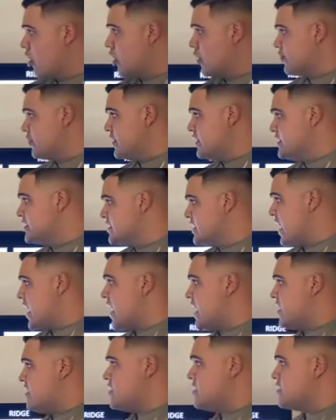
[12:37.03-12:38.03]
the
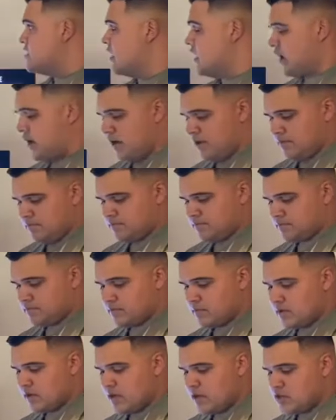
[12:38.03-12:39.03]
10
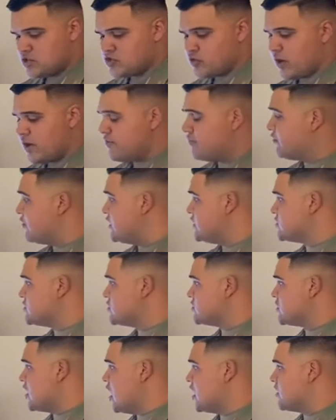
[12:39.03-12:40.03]
terrain
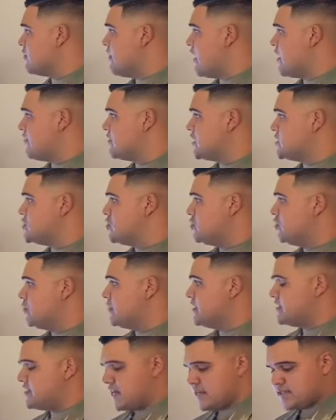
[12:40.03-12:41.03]
features on the map that you will be
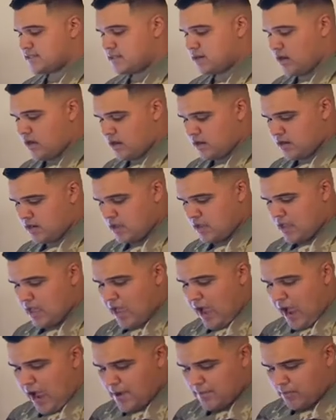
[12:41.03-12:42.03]
tested on.
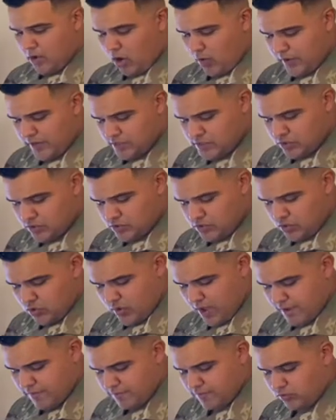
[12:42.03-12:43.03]
I'm going to do
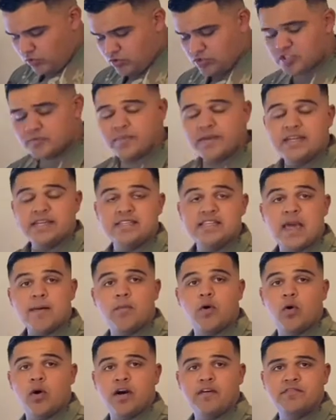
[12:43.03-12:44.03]
a full speed
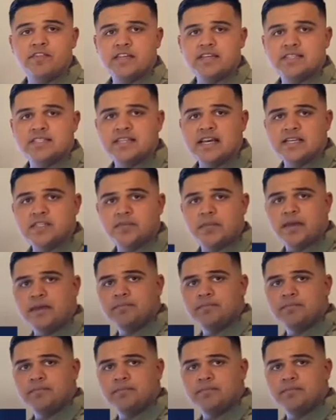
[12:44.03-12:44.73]
demo of the assessment.